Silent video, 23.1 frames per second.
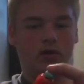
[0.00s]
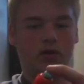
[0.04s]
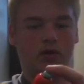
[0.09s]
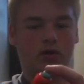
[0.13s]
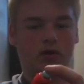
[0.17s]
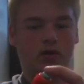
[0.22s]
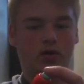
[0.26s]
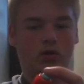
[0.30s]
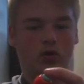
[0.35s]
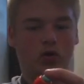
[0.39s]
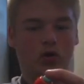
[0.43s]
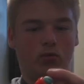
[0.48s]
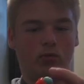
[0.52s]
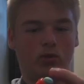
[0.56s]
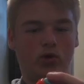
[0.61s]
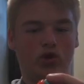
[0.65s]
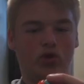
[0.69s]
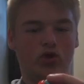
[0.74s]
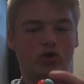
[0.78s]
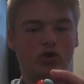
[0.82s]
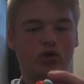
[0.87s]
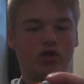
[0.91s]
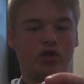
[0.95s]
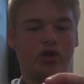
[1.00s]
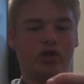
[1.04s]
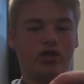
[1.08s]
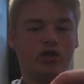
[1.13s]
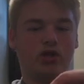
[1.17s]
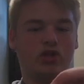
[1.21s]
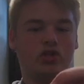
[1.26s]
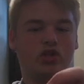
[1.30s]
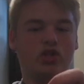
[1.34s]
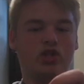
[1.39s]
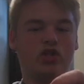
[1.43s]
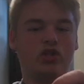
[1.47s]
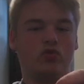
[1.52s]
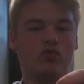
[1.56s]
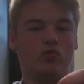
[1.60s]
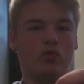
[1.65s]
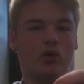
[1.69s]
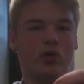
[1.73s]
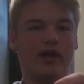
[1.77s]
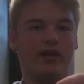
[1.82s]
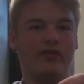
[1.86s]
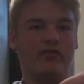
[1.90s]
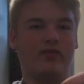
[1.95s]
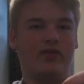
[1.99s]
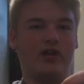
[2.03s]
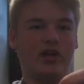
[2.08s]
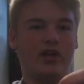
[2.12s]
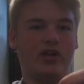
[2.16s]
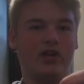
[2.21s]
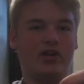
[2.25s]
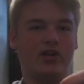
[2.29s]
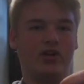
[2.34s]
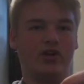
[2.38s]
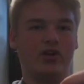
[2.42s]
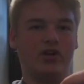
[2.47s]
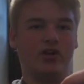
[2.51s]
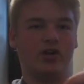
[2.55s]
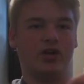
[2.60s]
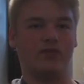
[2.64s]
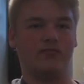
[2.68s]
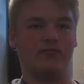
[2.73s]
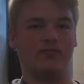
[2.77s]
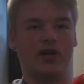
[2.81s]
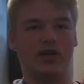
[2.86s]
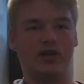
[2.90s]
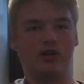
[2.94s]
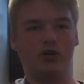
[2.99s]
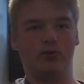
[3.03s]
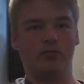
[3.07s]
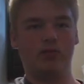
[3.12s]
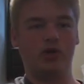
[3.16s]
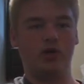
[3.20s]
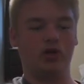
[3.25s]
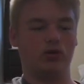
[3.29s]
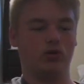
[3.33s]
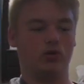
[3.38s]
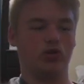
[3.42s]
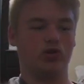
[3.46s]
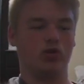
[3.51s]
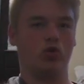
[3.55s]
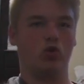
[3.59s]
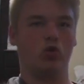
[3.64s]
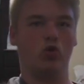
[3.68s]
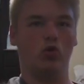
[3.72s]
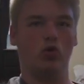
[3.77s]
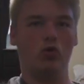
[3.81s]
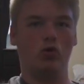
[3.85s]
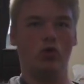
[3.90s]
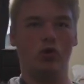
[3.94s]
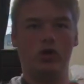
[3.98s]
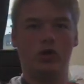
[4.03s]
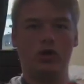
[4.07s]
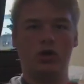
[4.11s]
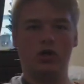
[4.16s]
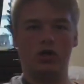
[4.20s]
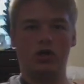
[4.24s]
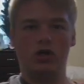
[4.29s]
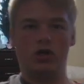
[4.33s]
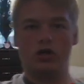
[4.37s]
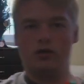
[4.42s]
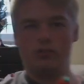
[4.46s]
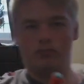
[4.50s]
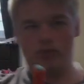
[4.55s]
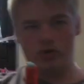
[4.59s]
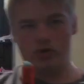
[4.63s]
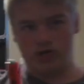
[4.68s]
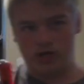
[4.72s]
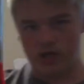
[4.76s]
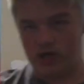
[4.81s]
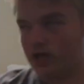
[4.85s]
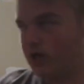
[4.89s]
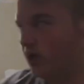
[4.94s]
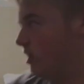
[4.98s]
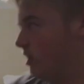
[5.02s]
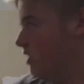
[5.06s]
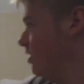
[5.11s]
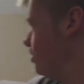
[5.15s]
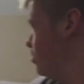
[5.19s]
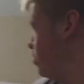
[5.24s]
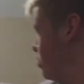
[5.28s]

normal dart, it's right at the end here and comes out a little bit. It looks cool. But yeah, it's